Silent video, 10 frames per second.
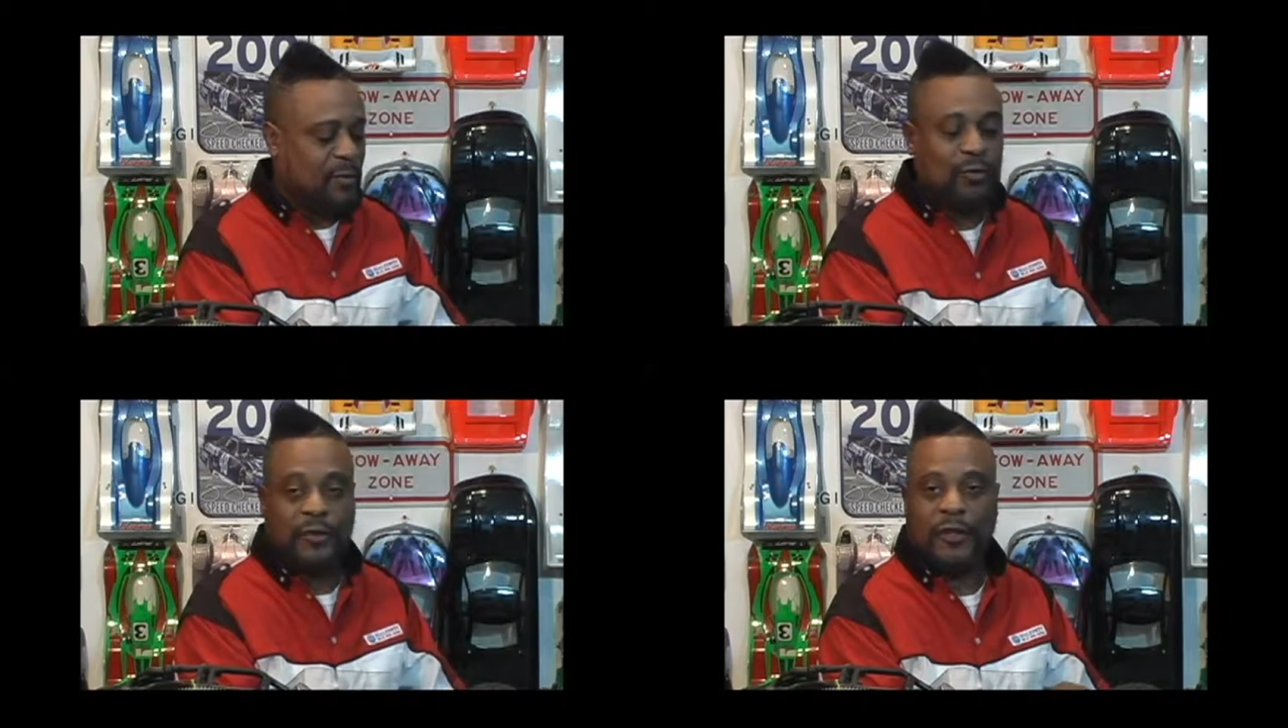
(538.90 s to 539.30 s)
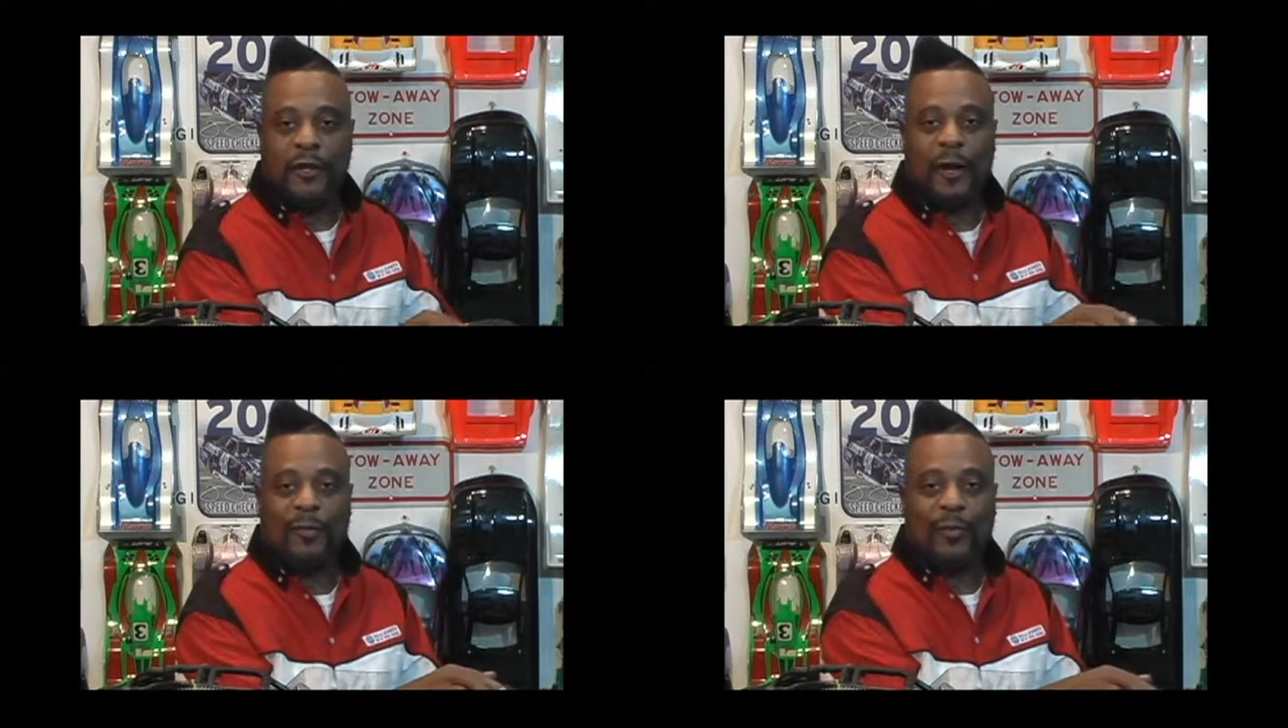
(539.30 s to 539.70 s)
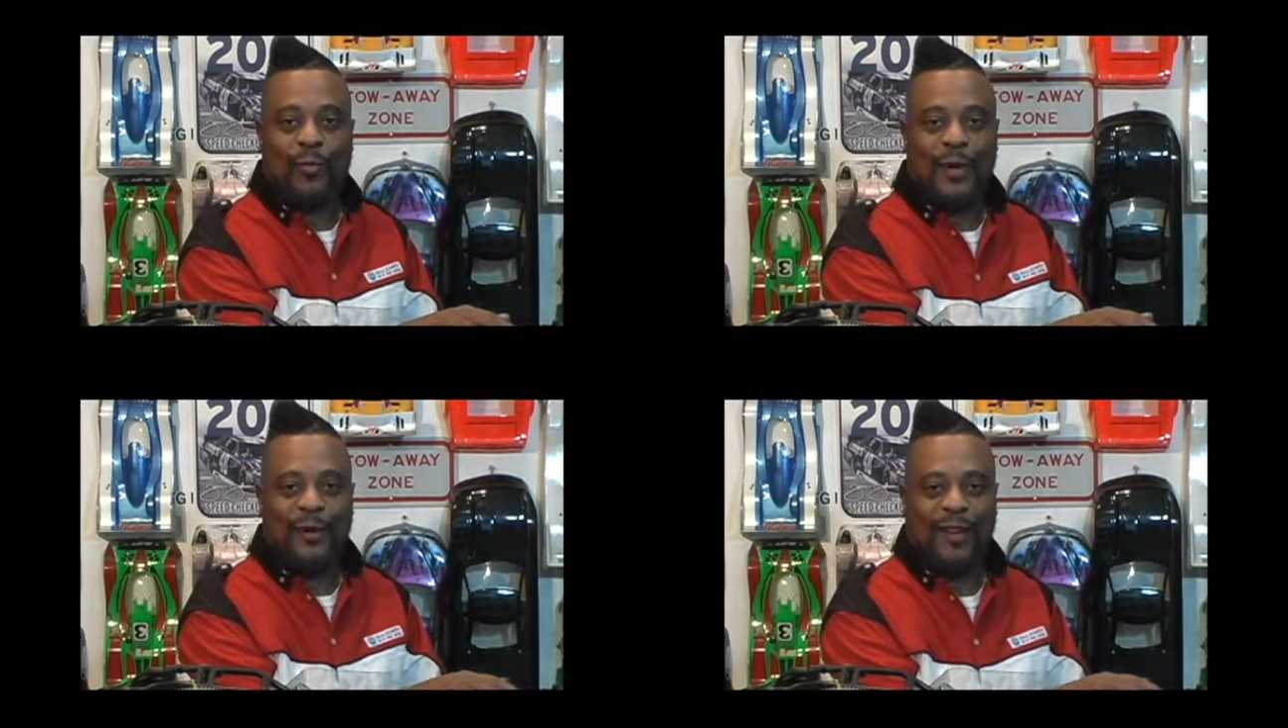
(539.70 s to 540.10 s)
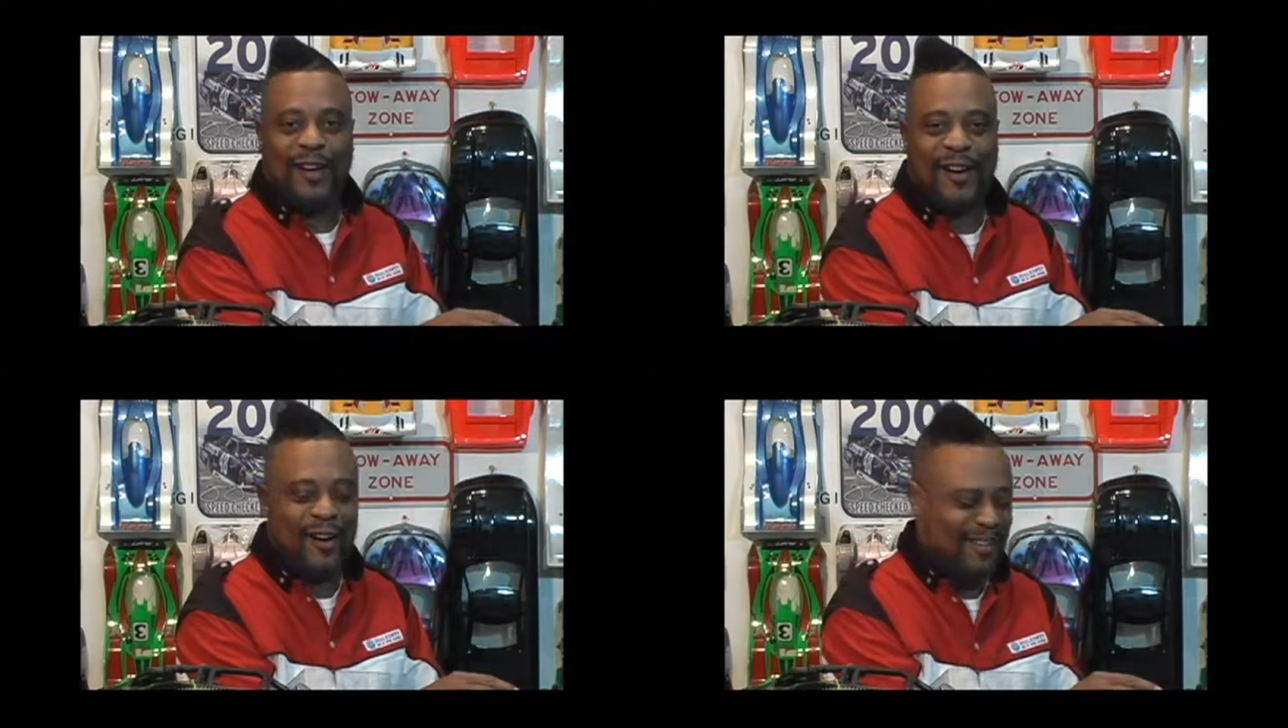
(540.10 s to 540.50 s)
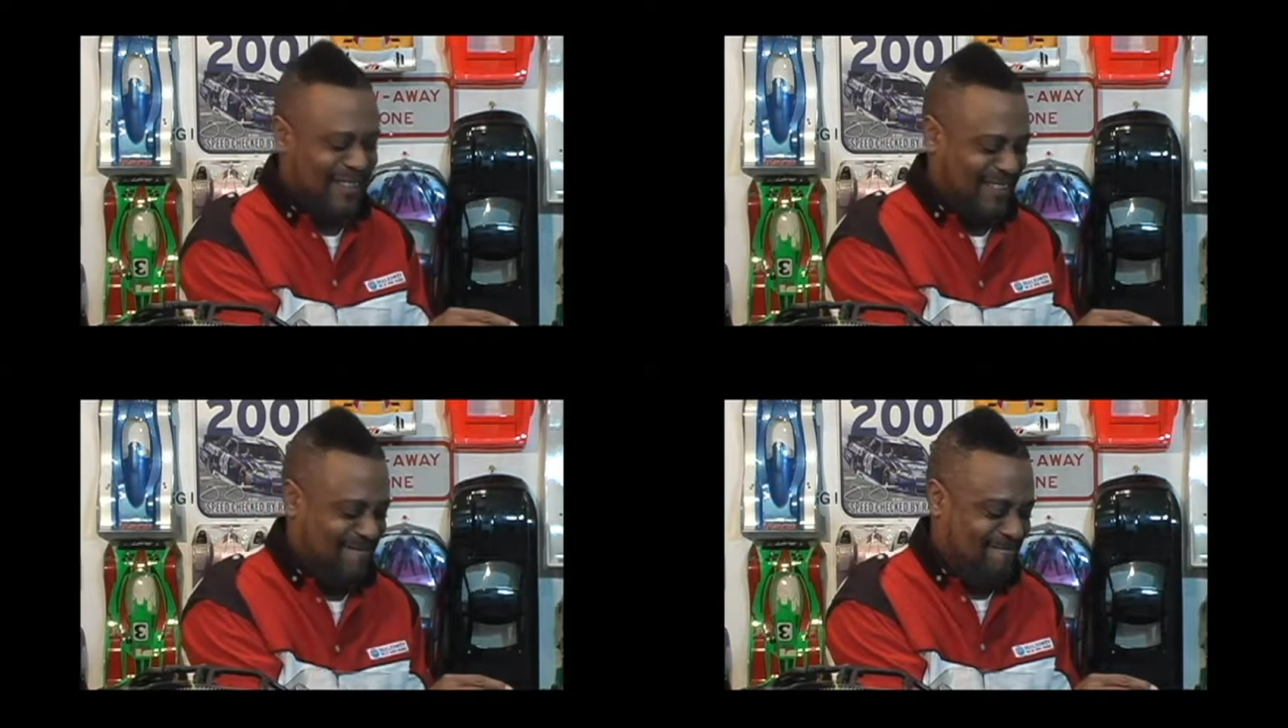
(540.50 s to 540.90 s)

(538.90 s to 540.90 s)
Loosening up the wheel lugs.